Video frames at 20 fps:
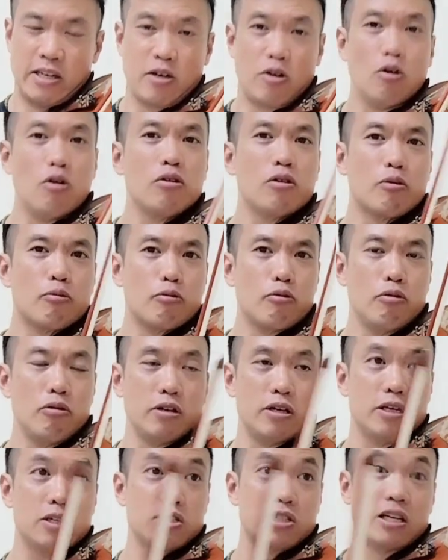And the golden
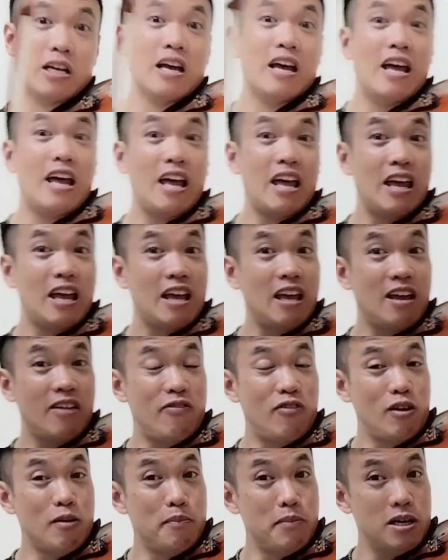rule is,
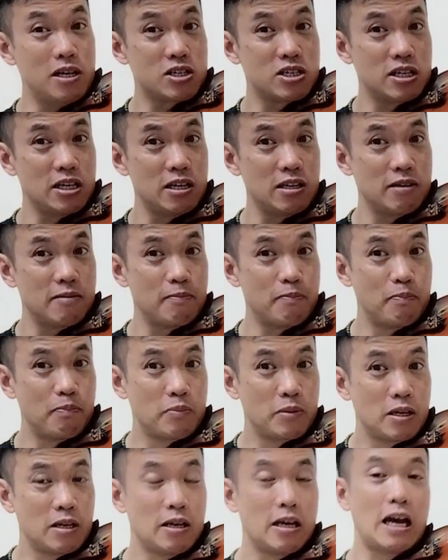if you miss it,
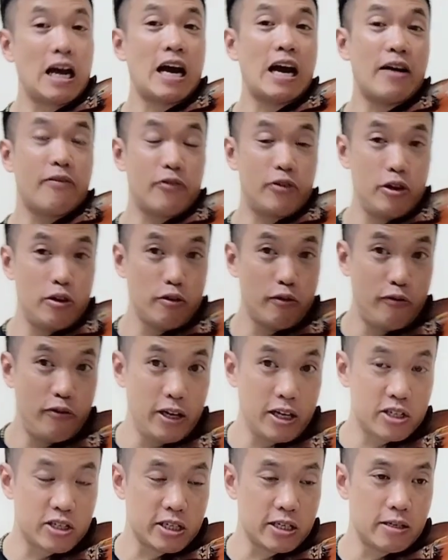after you
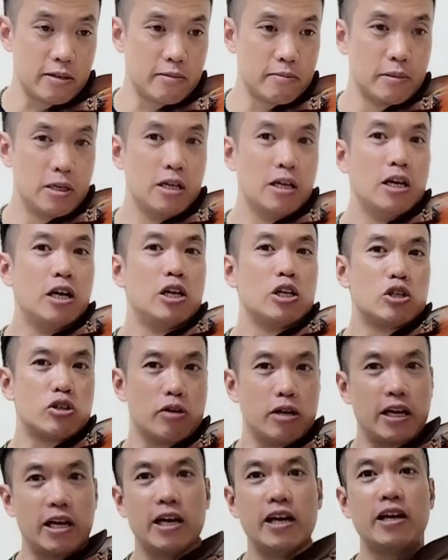fix it,
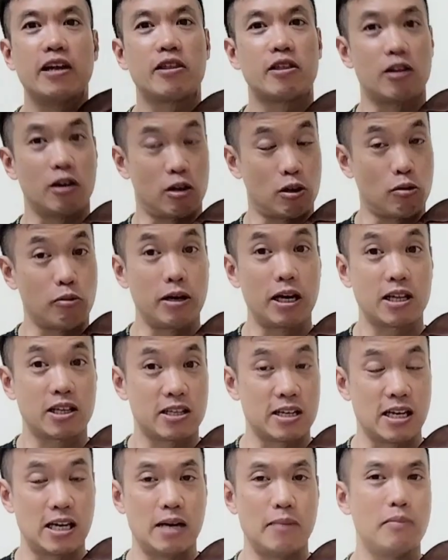try to hit it the
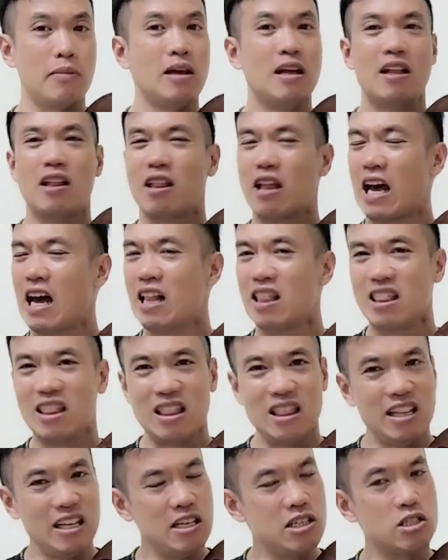correct time at
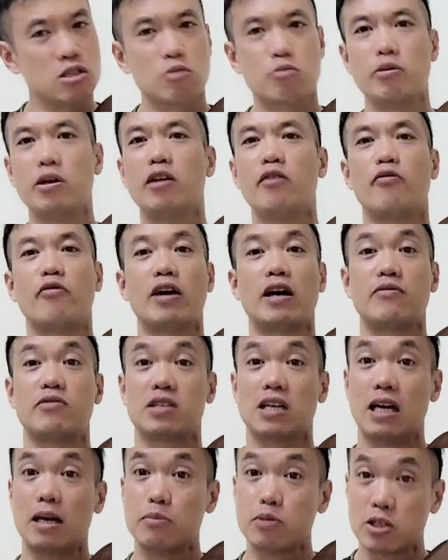least 3 to
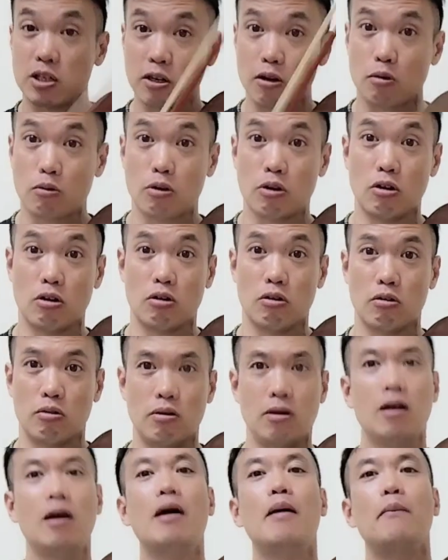5 times in a
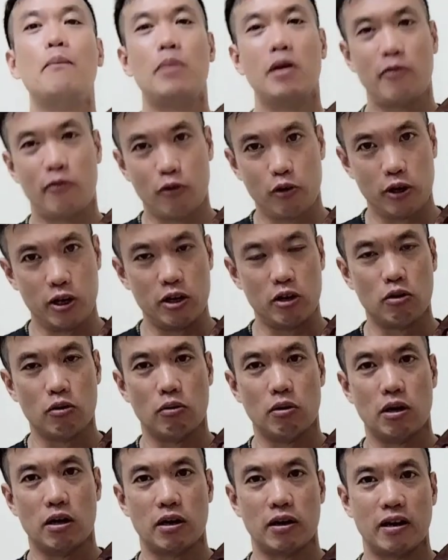row before you
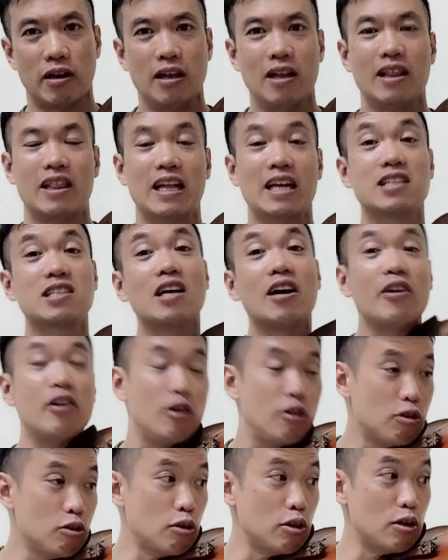go on. That's how
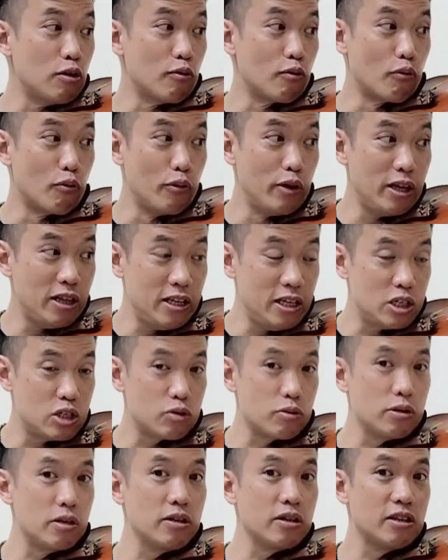you know you're really
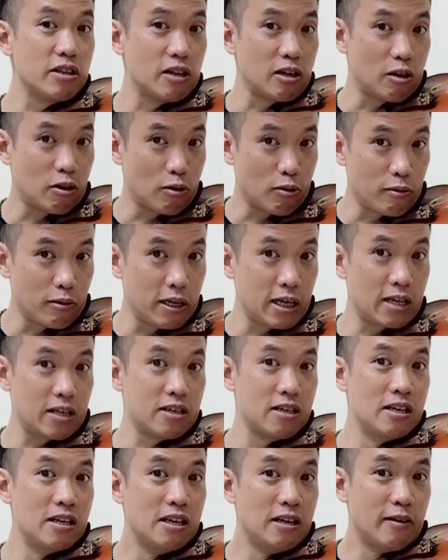drilling the
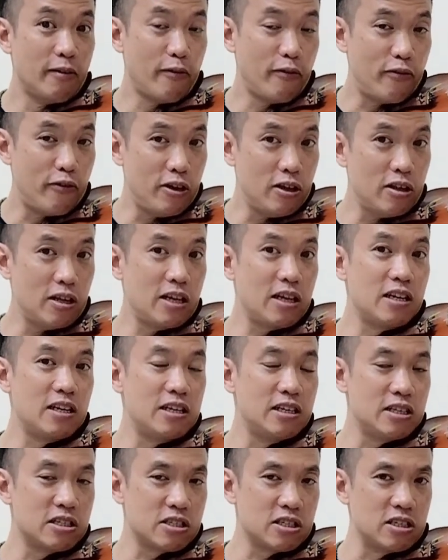correct feeling
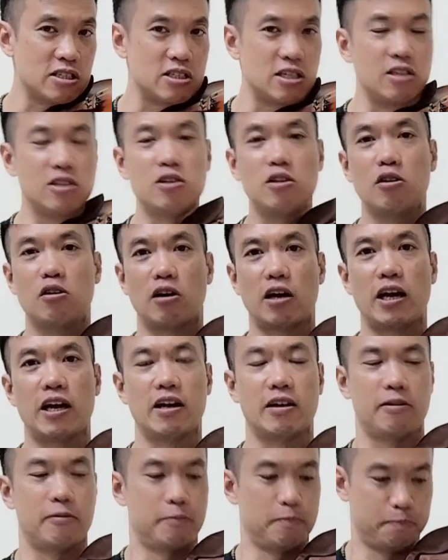and distance into your
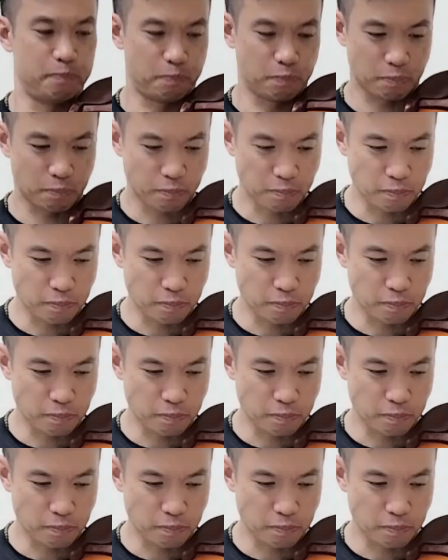hand.